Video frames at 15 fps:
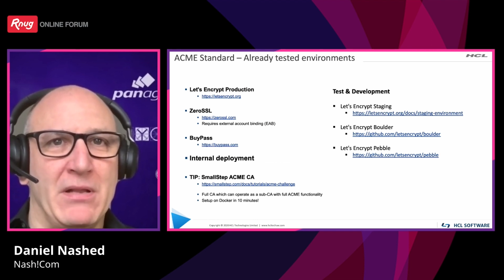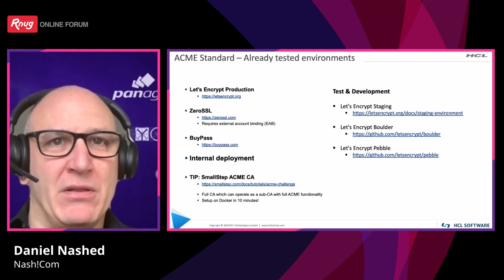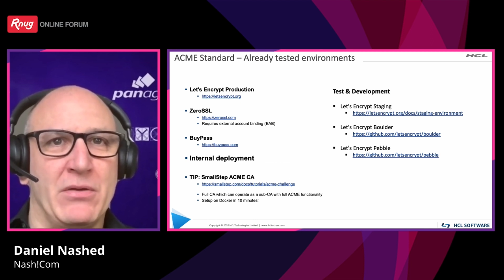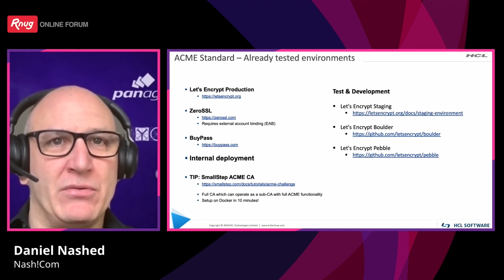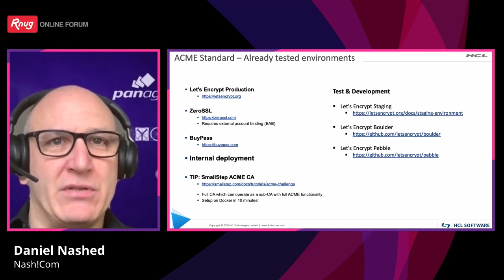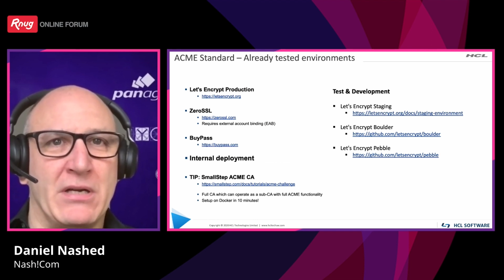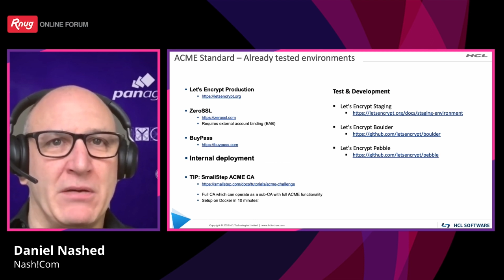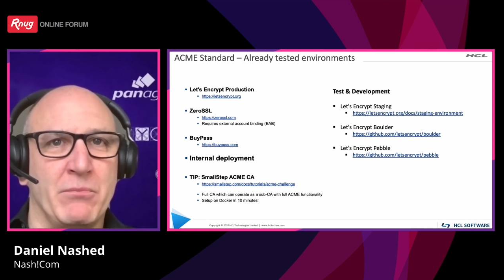
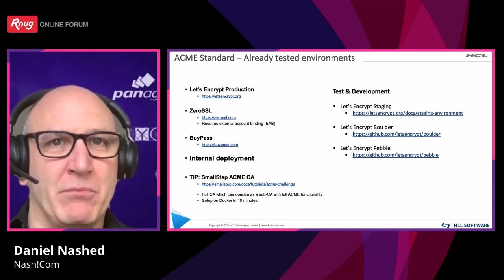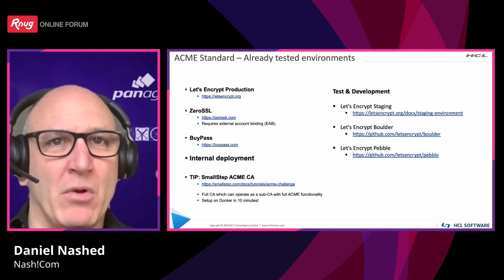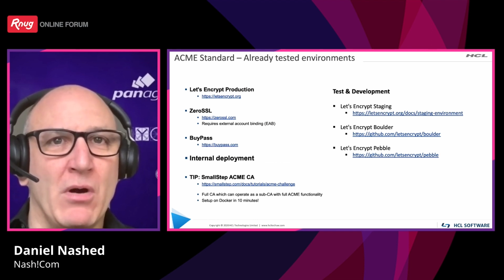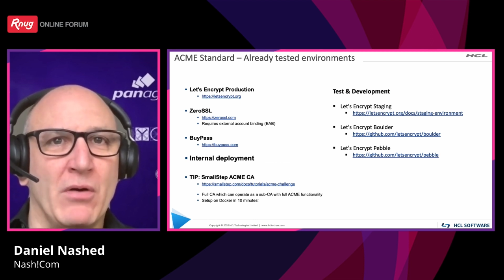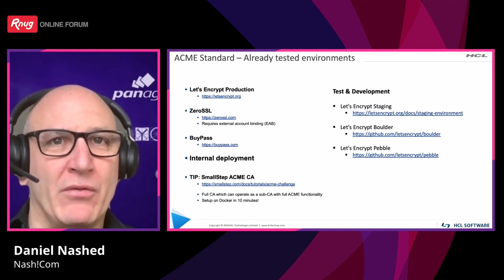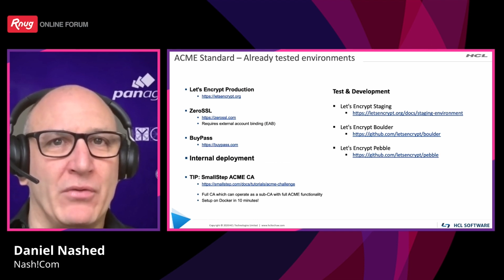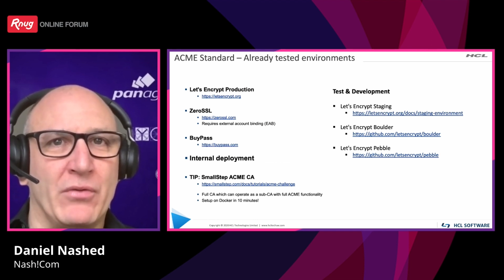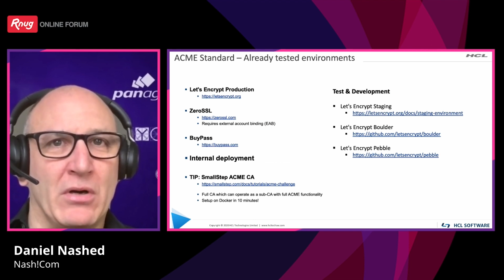Those are
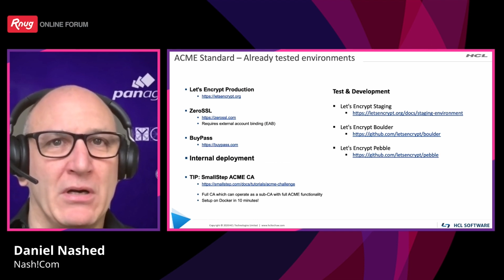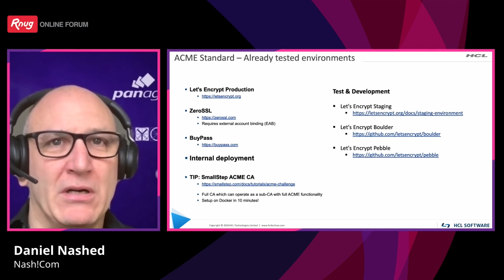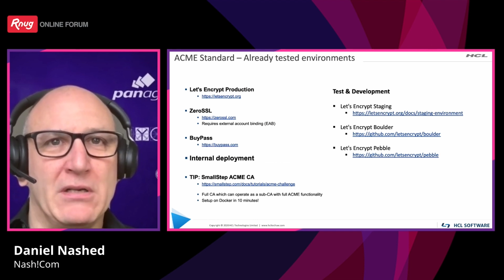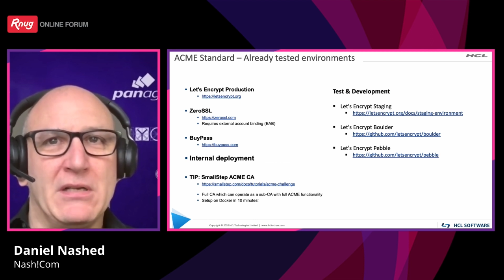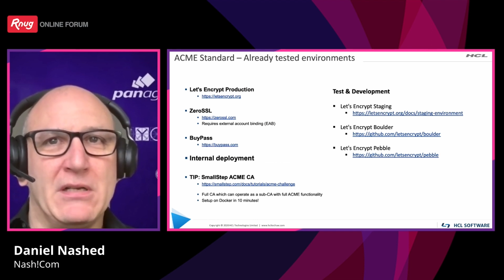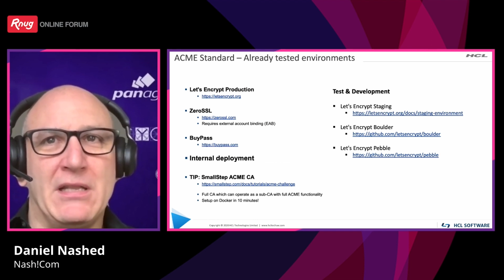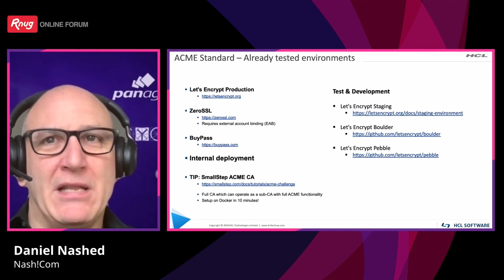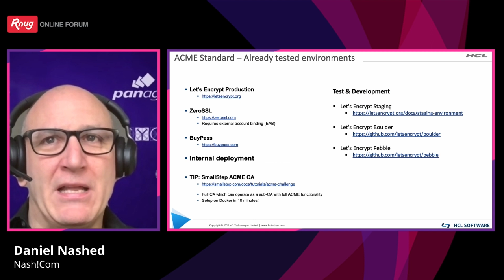more for
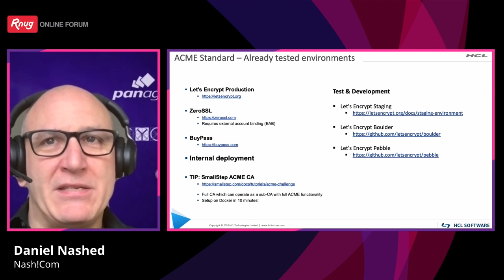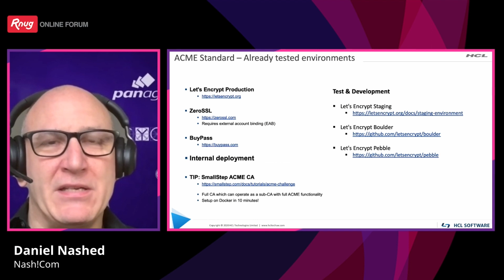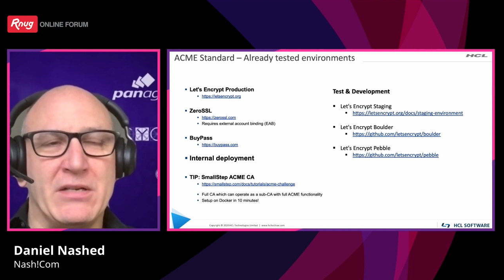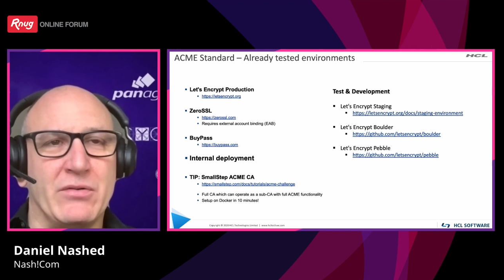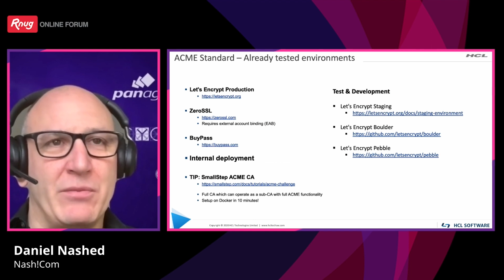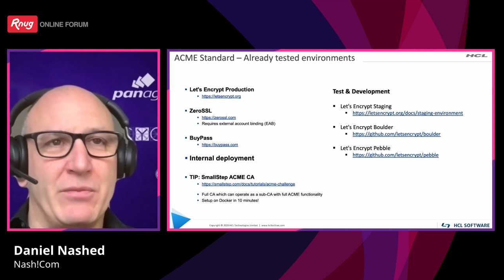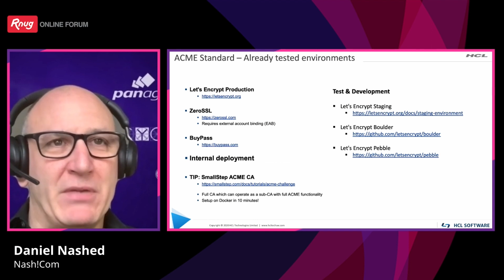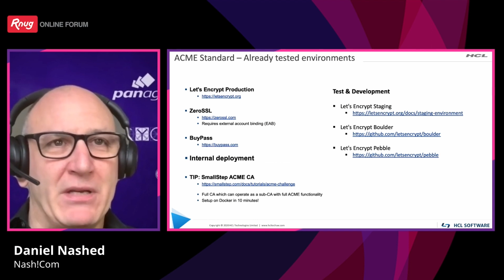Let's
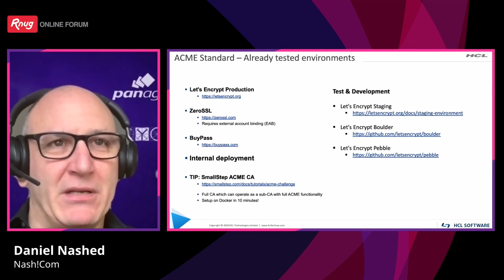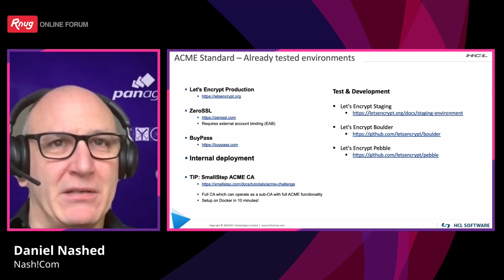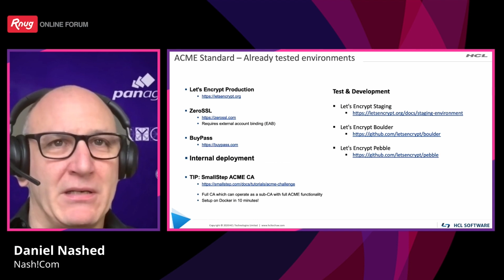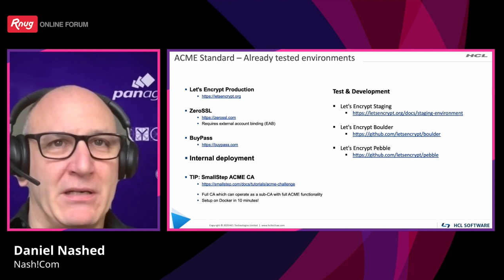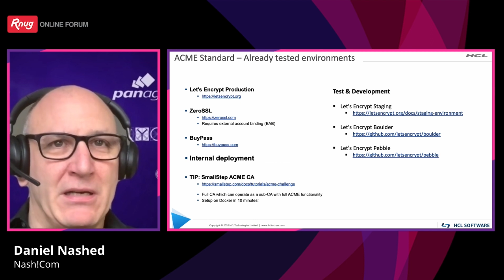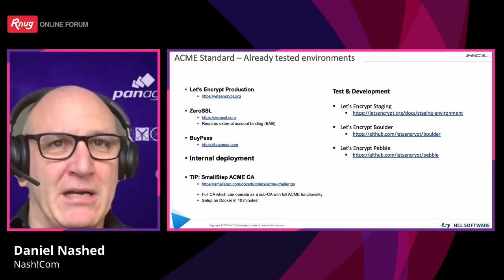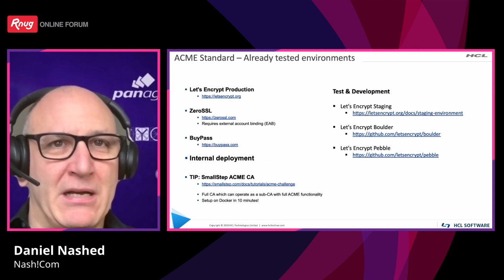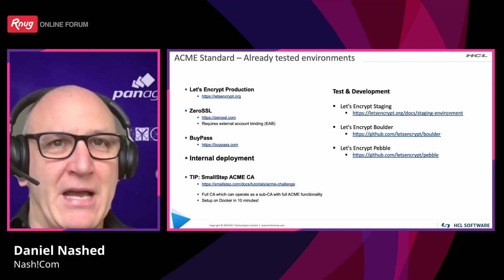Encrypt
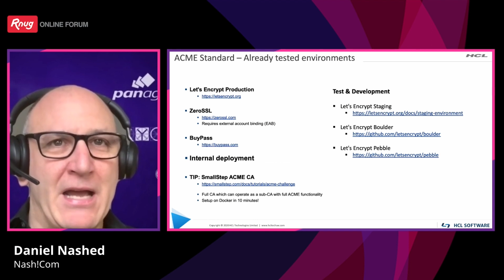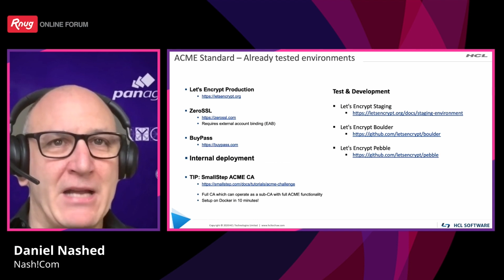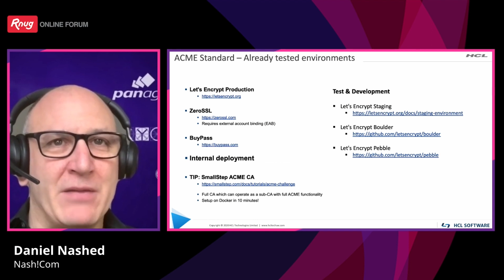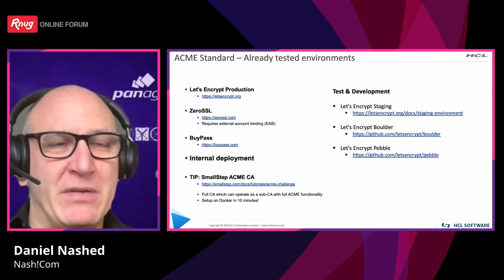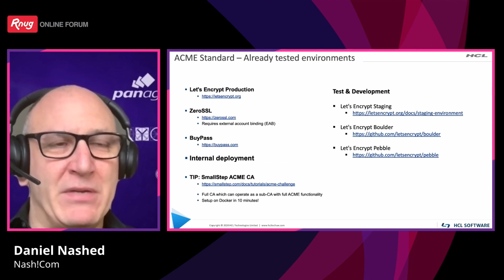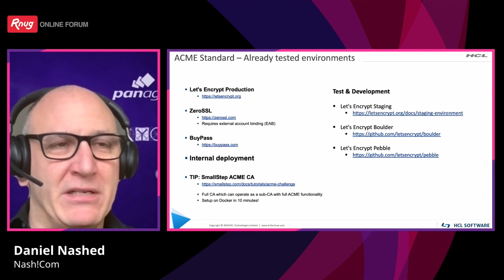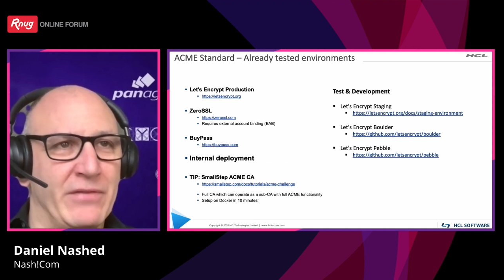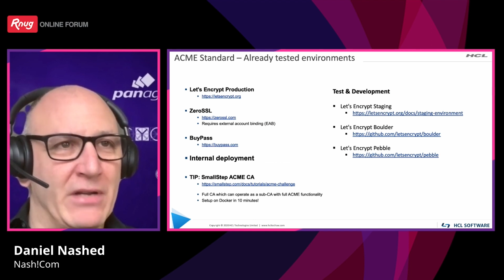
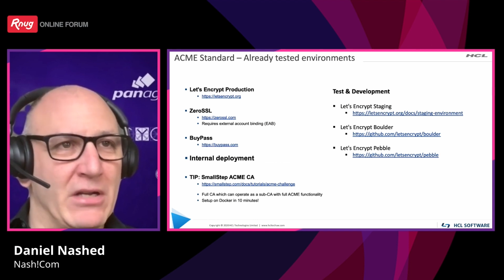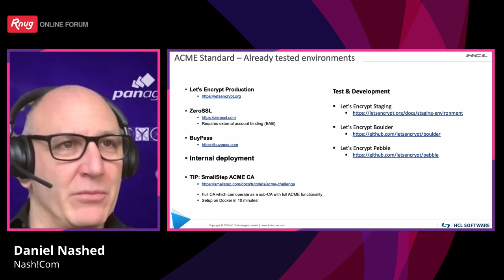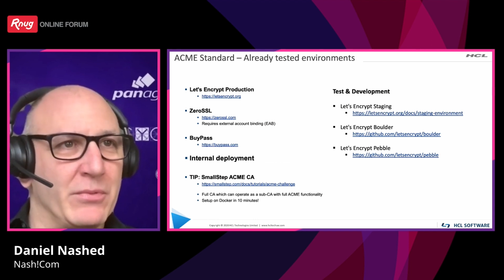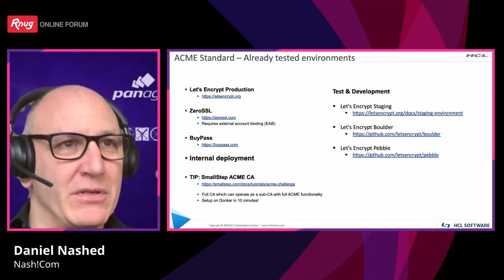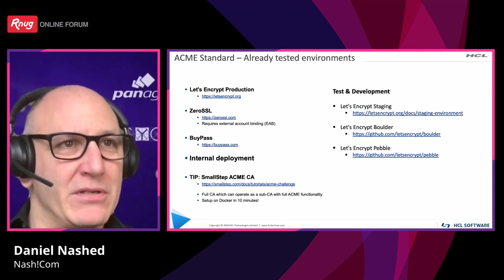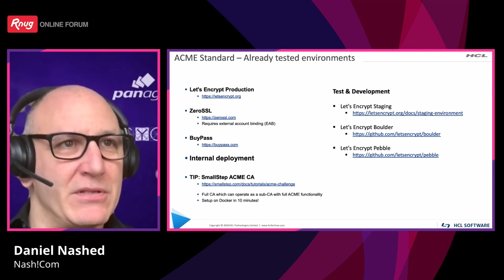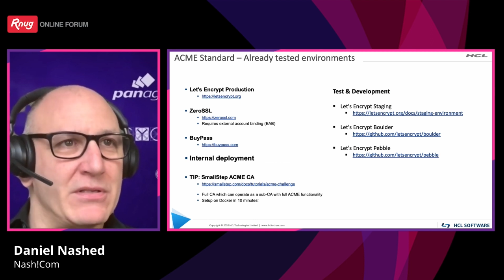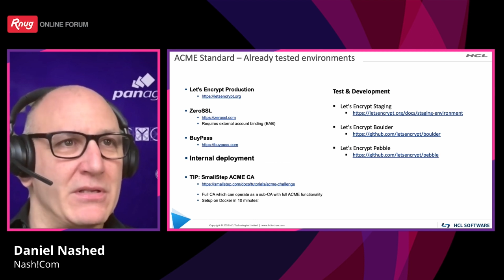ACME
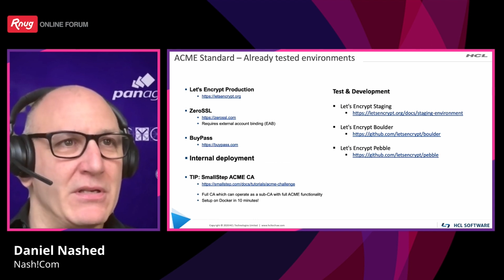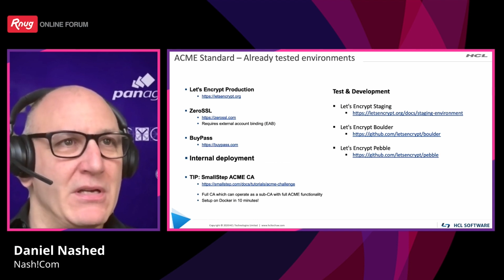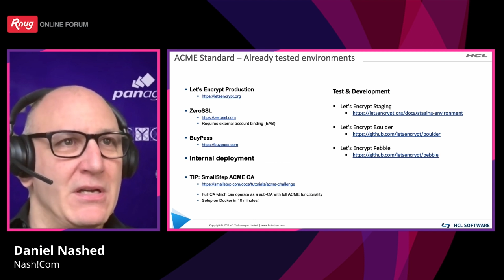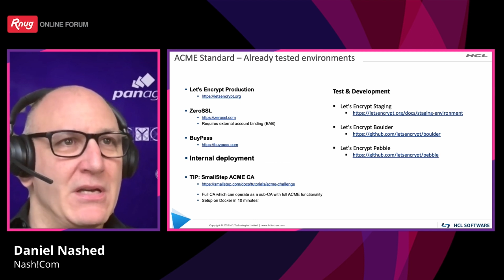developers.